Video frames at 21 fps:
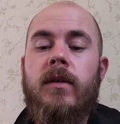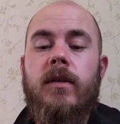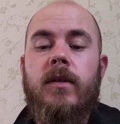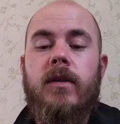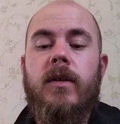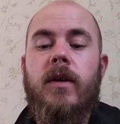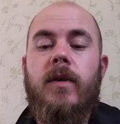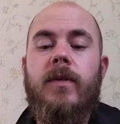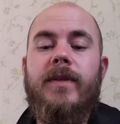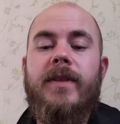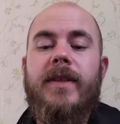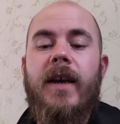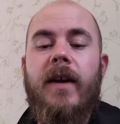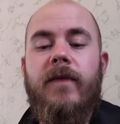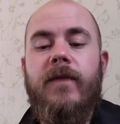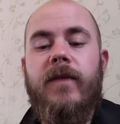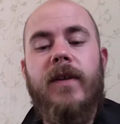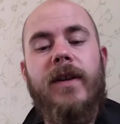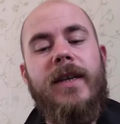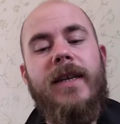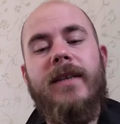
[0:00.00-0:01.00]
So
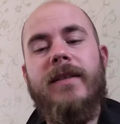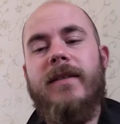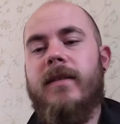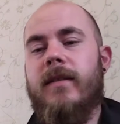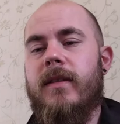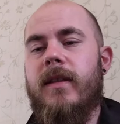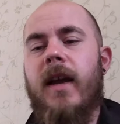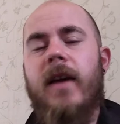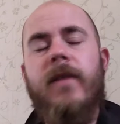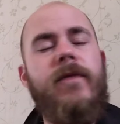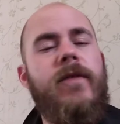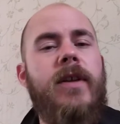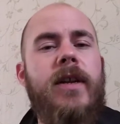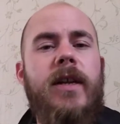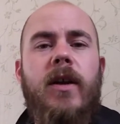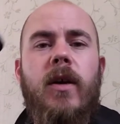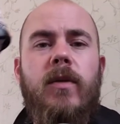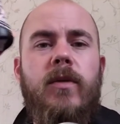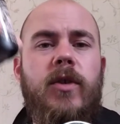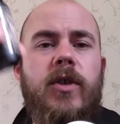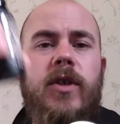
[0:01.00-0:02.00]
definitely
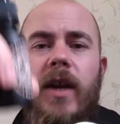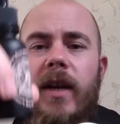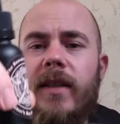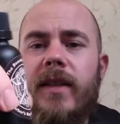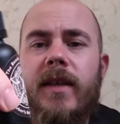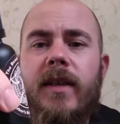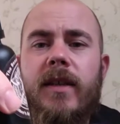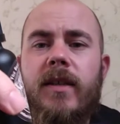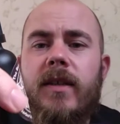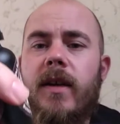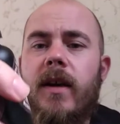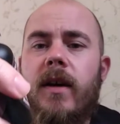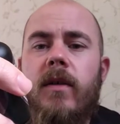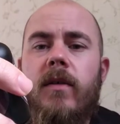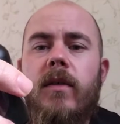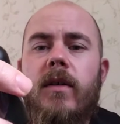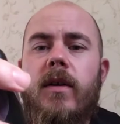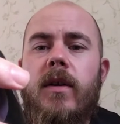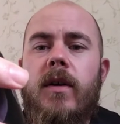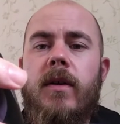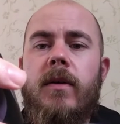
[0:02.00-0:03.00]
go check these
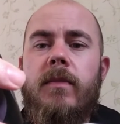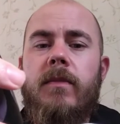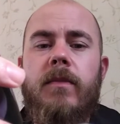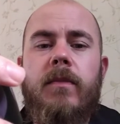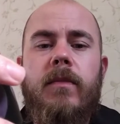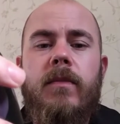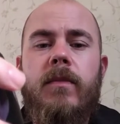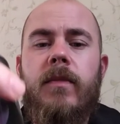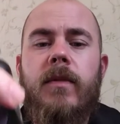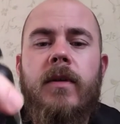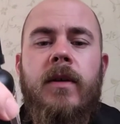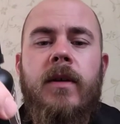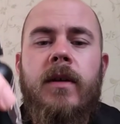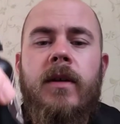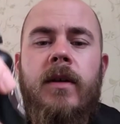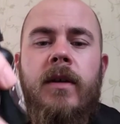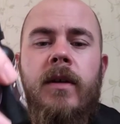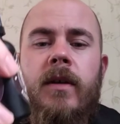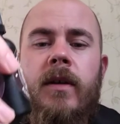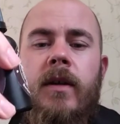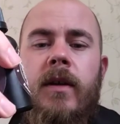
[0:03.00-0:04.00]
out.
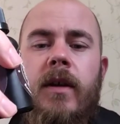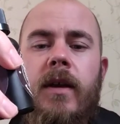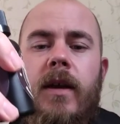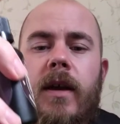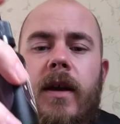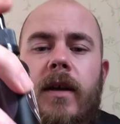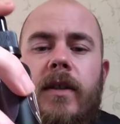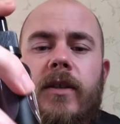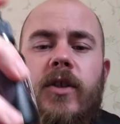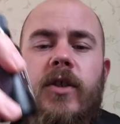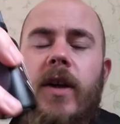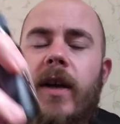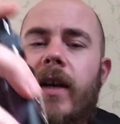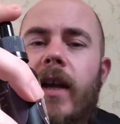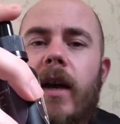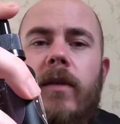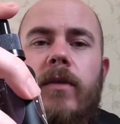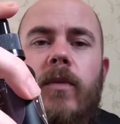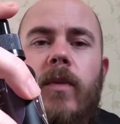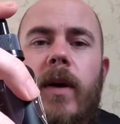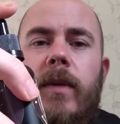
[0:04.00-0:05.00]
And check
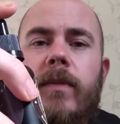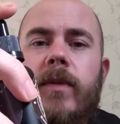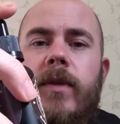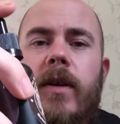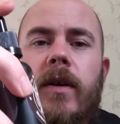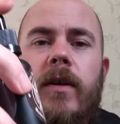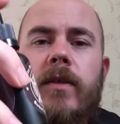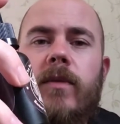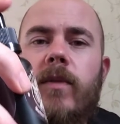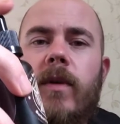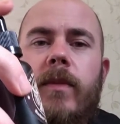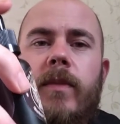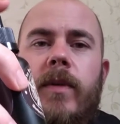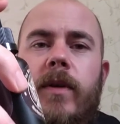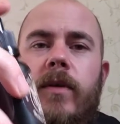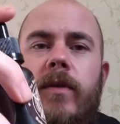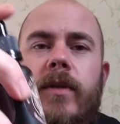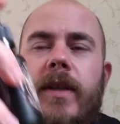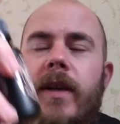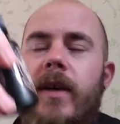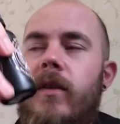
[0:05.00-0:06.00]
out the website as well,
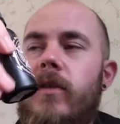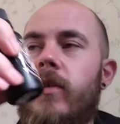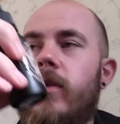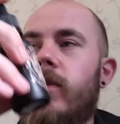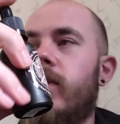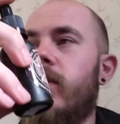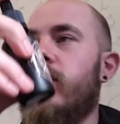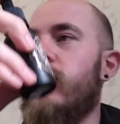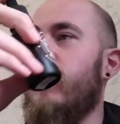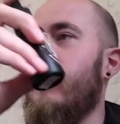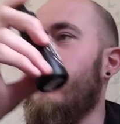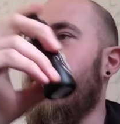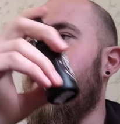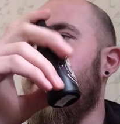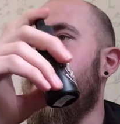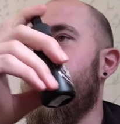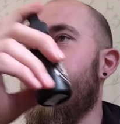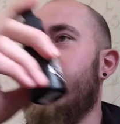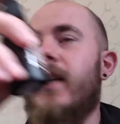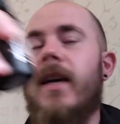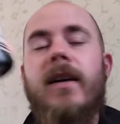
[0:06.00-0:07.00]
because they are doing some
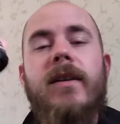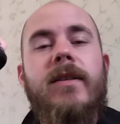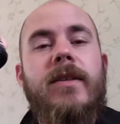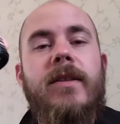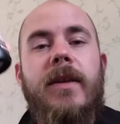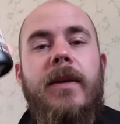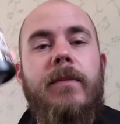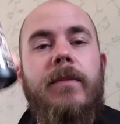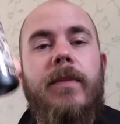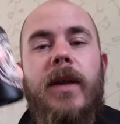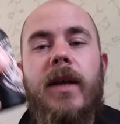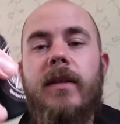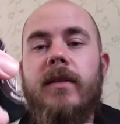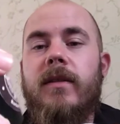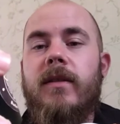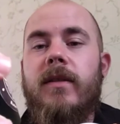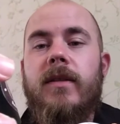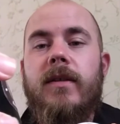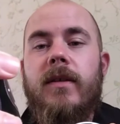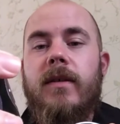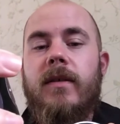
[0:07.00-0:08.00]
fantastic
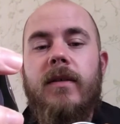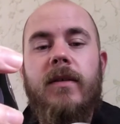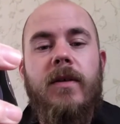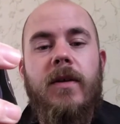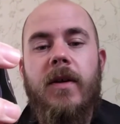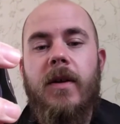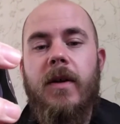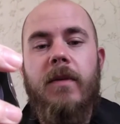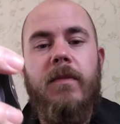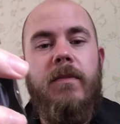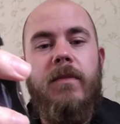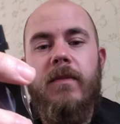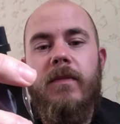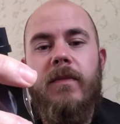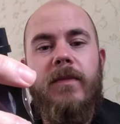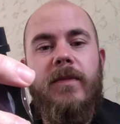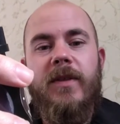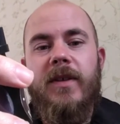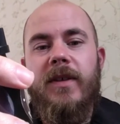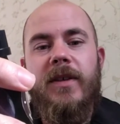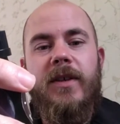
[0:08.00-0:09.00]
blends.
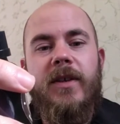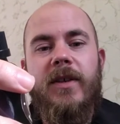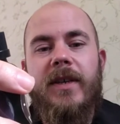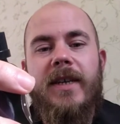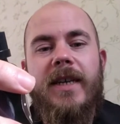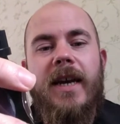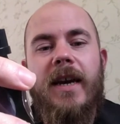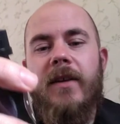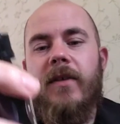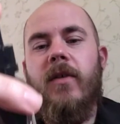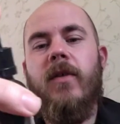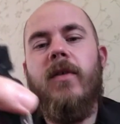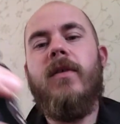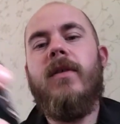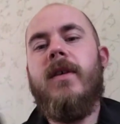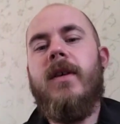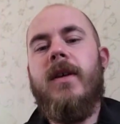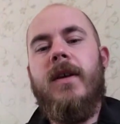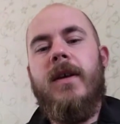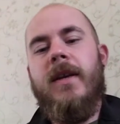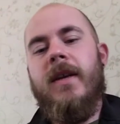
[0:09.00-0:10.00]
You cannot
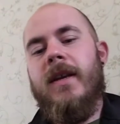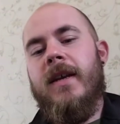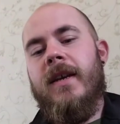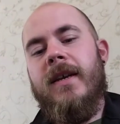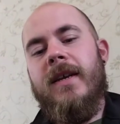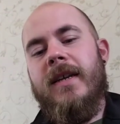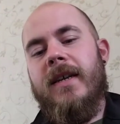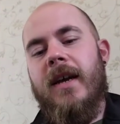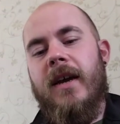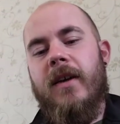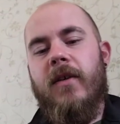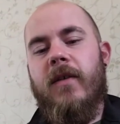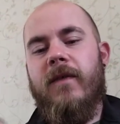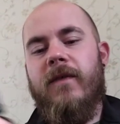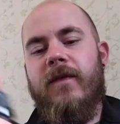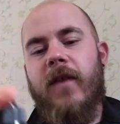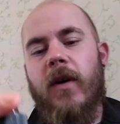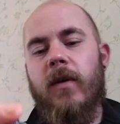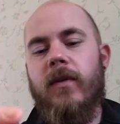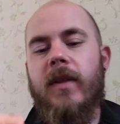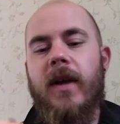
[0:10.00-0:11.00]

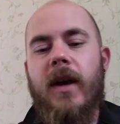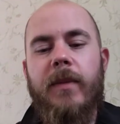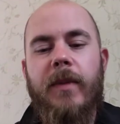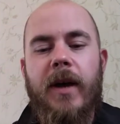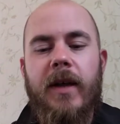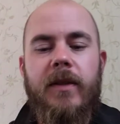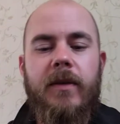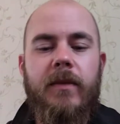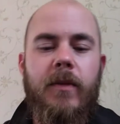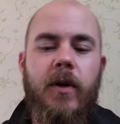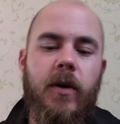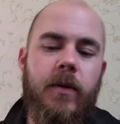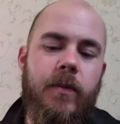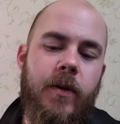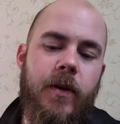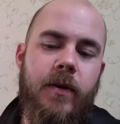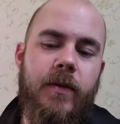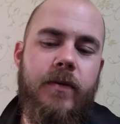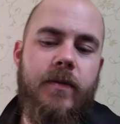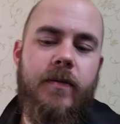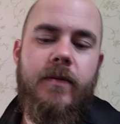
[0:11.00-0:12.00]
fault them at the
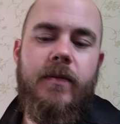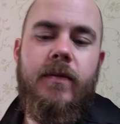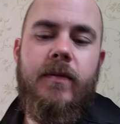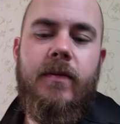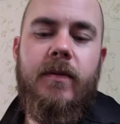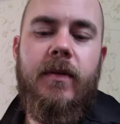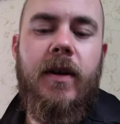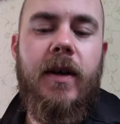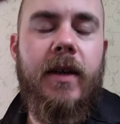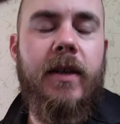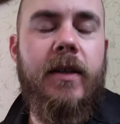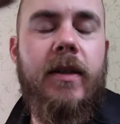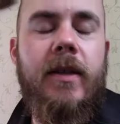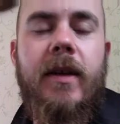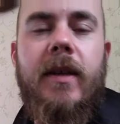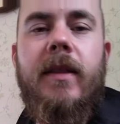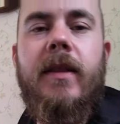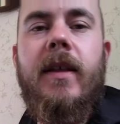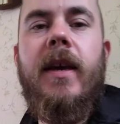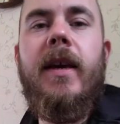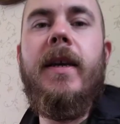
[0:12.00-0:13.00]
moment. Like I
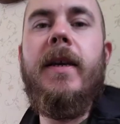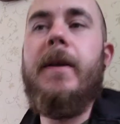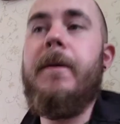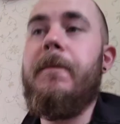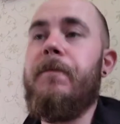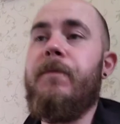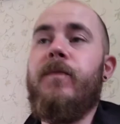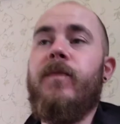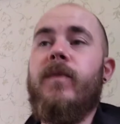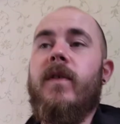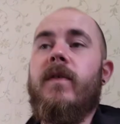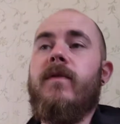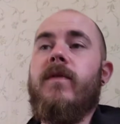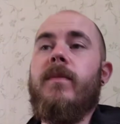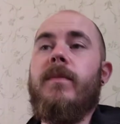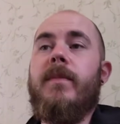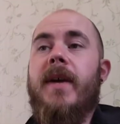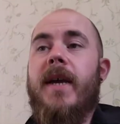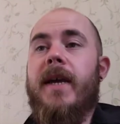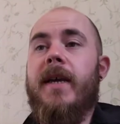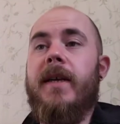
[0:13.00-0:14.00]
said, they, for
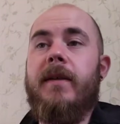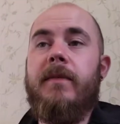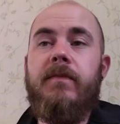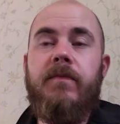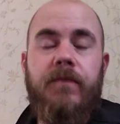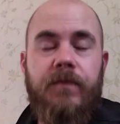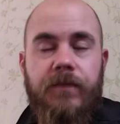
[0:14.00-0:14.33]
me,